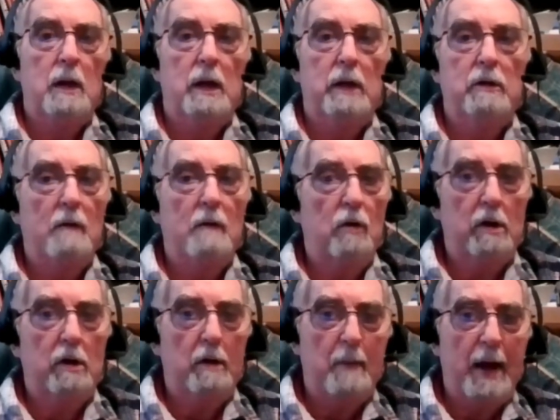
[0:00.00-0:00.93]
He's not very
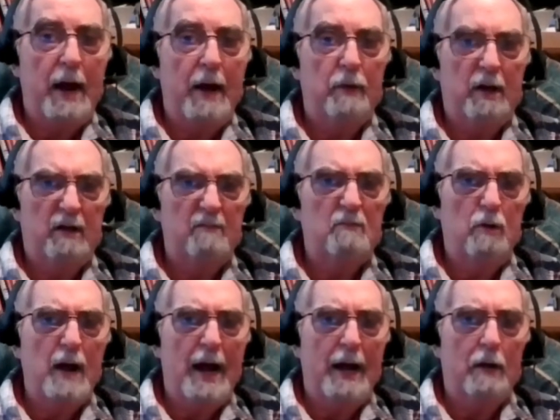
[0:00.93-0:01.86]
good at math. He could do
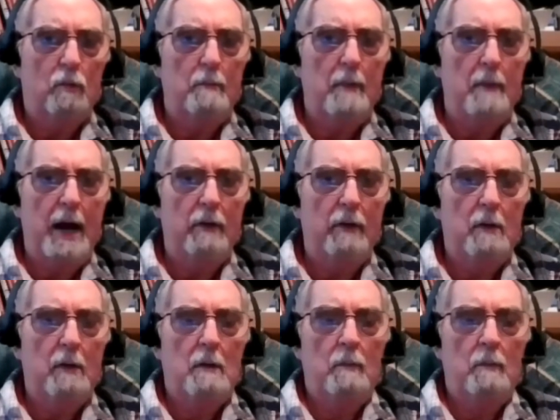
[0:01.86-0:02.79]
adequate math,
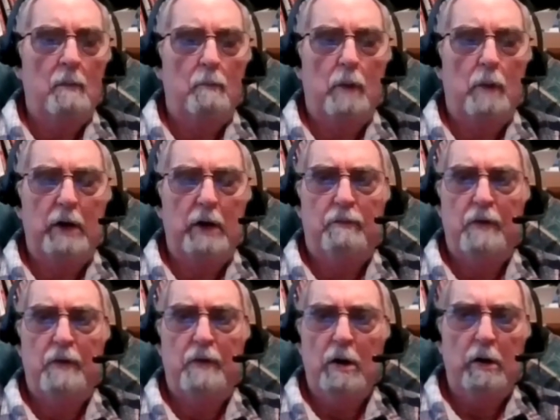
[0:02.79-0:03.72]
but he's
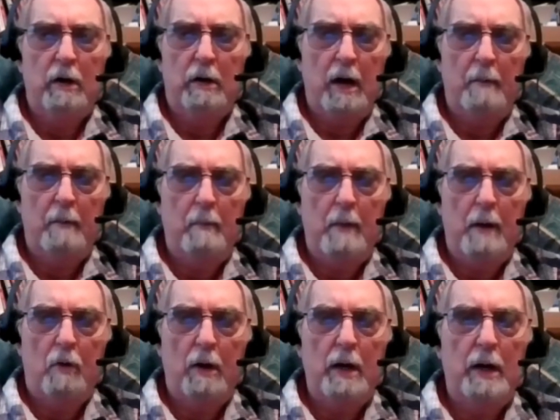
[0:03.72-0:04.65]
very good at got a
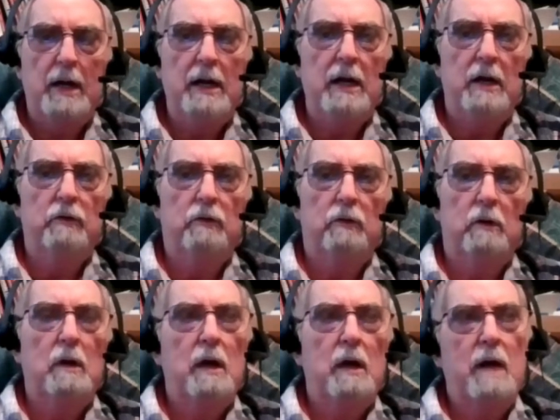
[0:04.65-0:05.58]
memory. And he is.
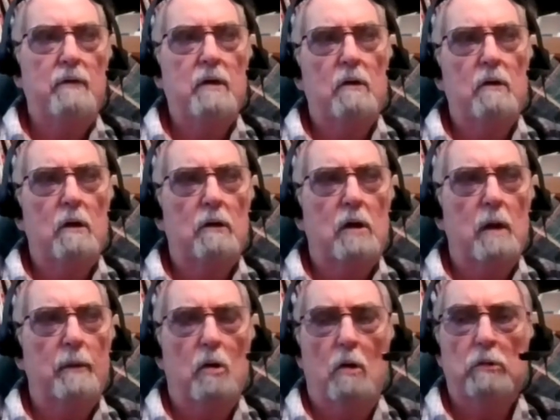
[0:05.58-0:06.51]
Have you ever heard of a
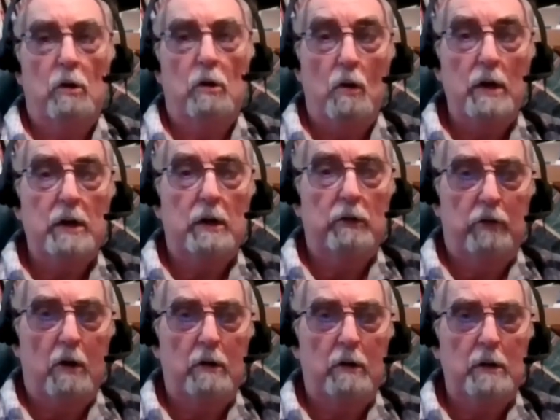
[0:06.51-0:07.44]
company called Deloitte
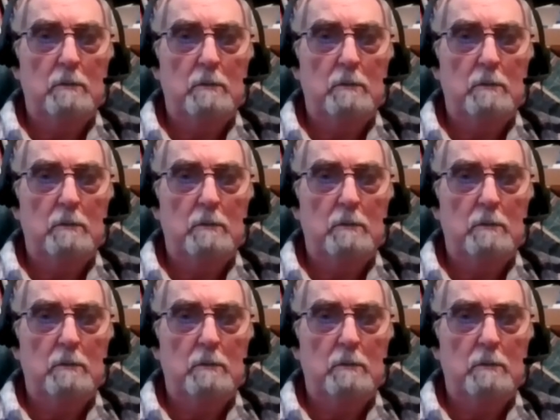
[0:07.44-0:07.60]
Consulting?